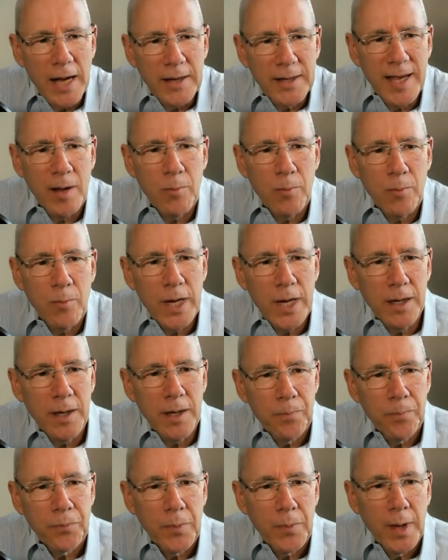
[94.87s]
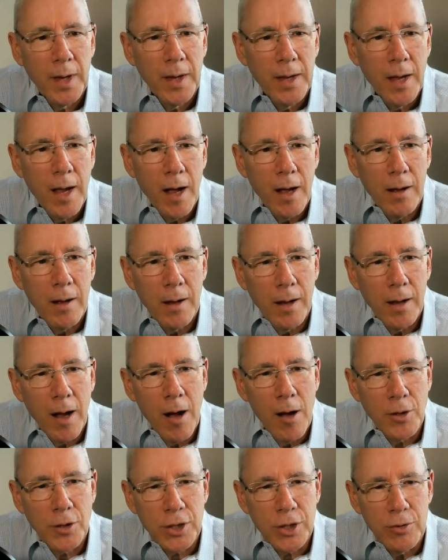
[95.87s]
Can we
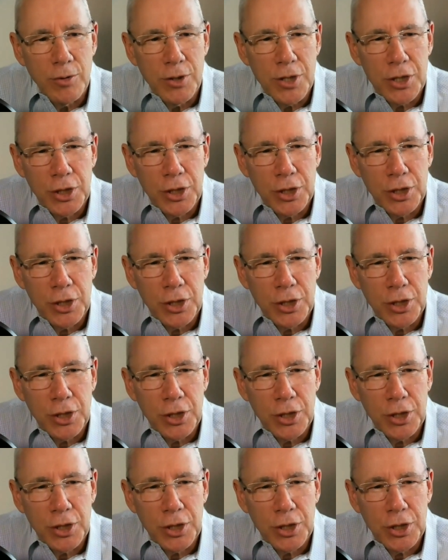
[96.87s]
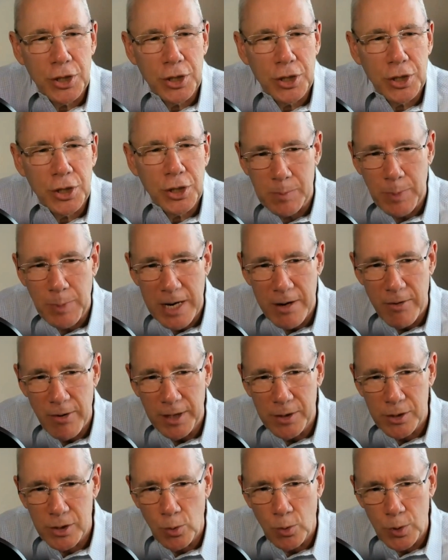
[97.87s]
ask you to share any personal
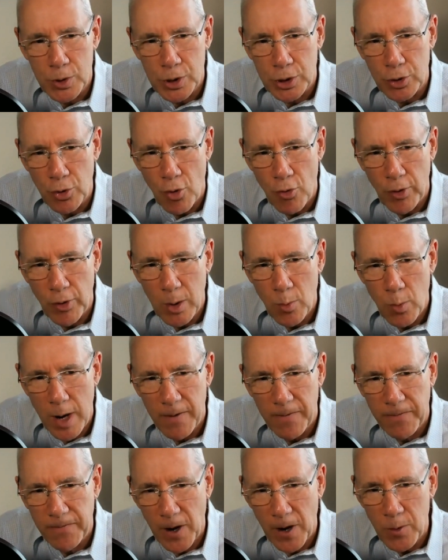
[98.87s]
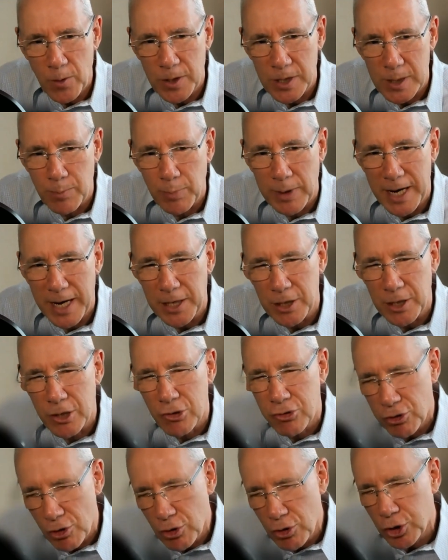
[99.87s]
experience or story where focus played a
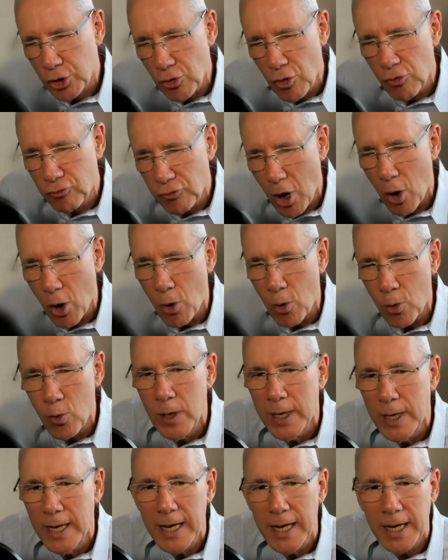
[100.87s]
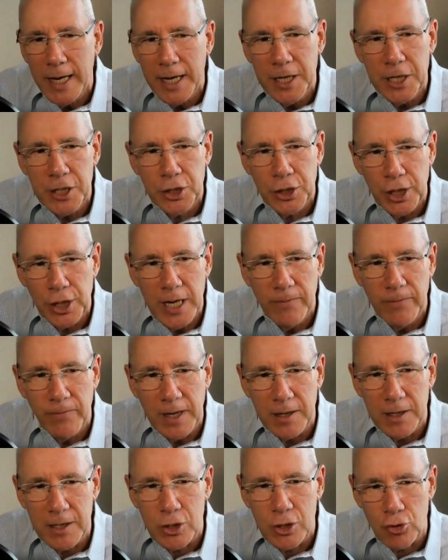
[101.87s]
crucial role in achieving
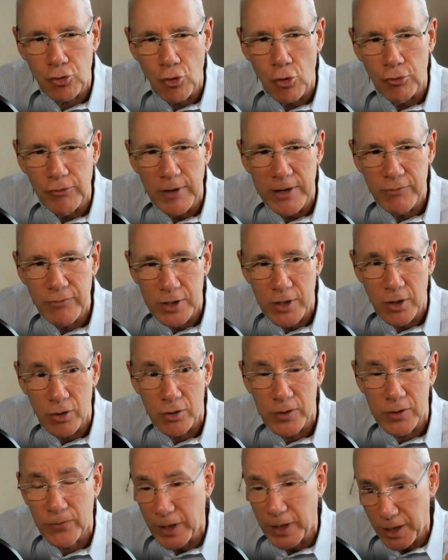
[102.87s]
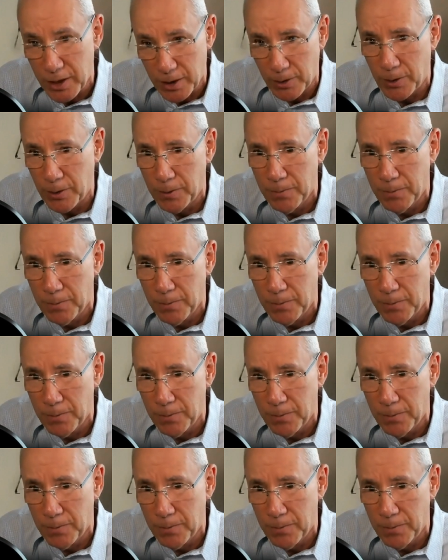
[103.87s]
extraordinary results for you?